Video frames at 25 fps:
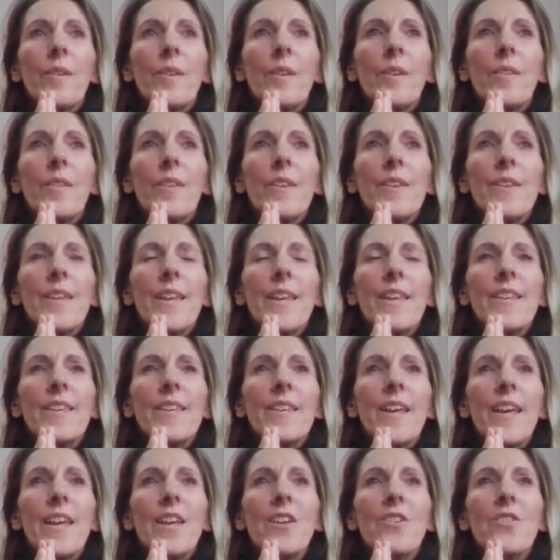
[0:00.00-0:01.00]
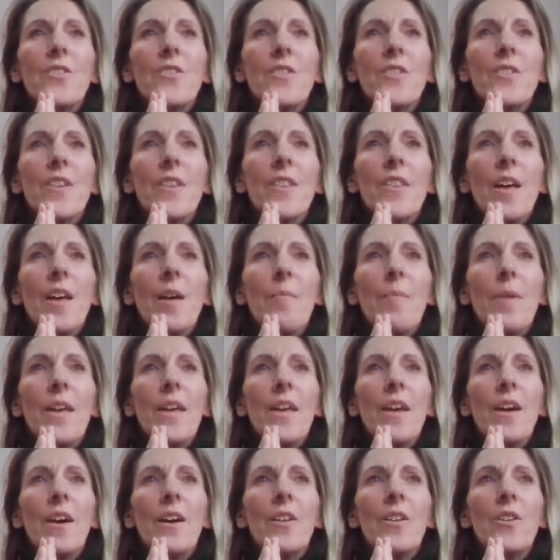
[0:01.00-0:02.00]
and the sensations that
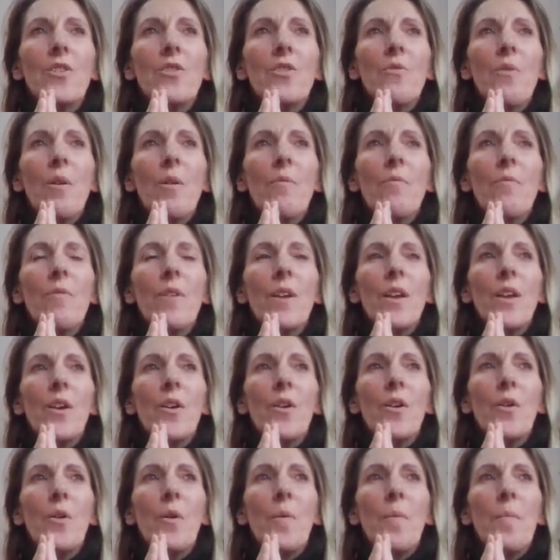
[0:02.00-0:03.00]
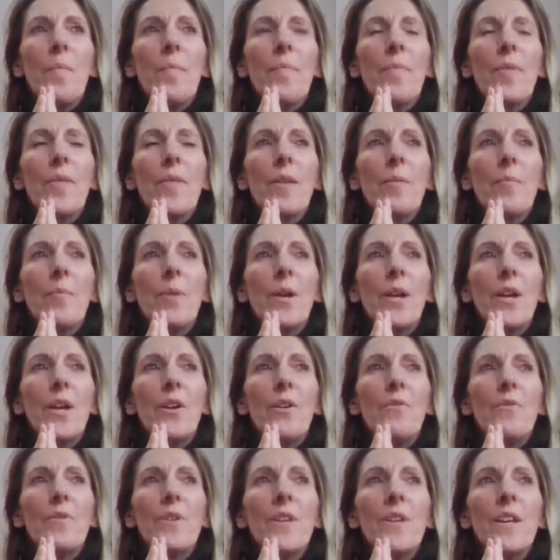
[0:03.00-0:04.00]
may conjure up for you, the
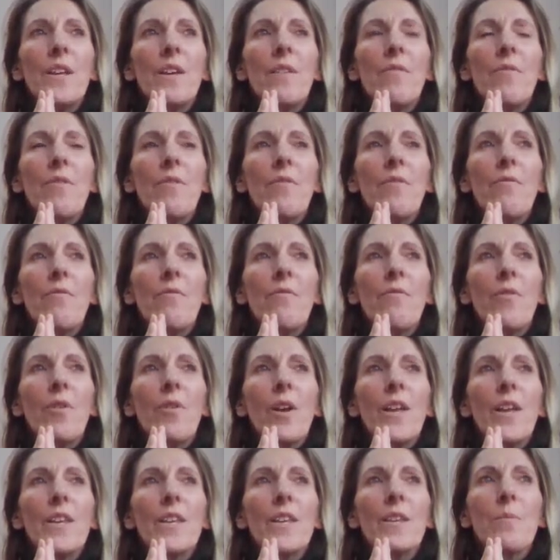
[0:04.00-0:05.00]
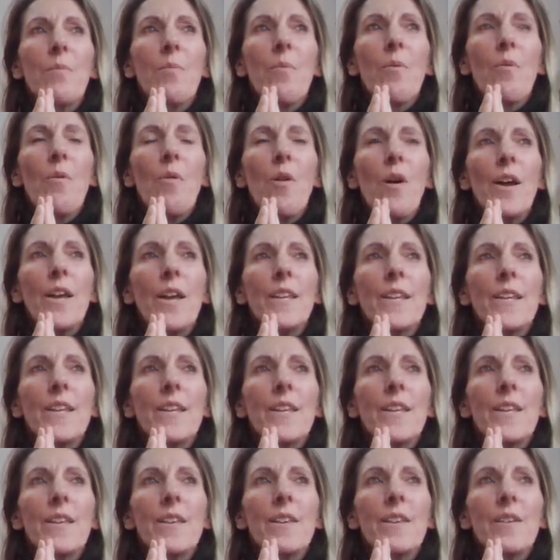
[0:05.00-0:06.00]
beauty of the fullest,
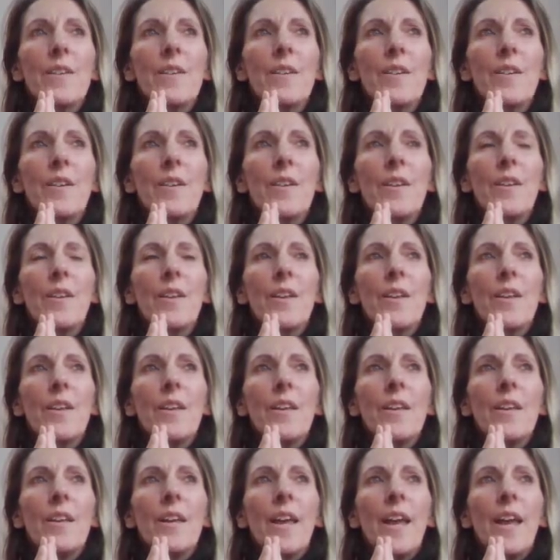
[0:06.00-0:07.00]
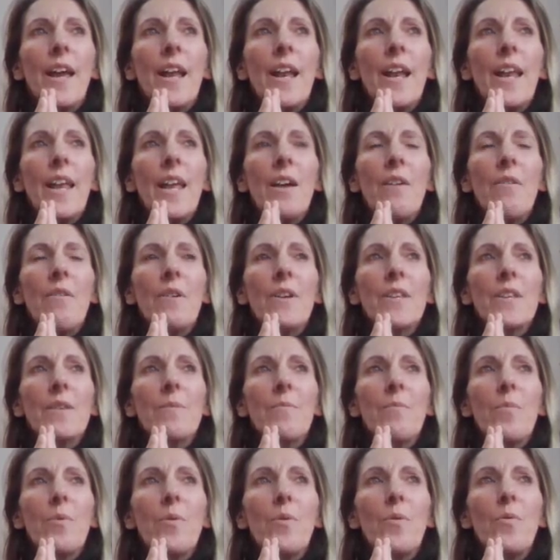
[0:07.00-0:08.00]
brightest, clearest
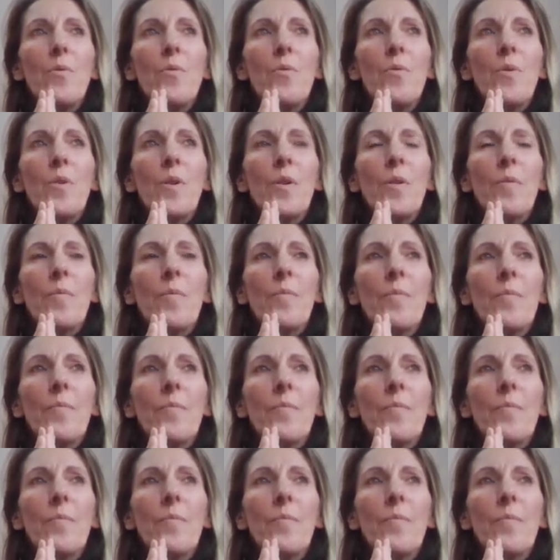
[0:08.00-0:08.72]
moon,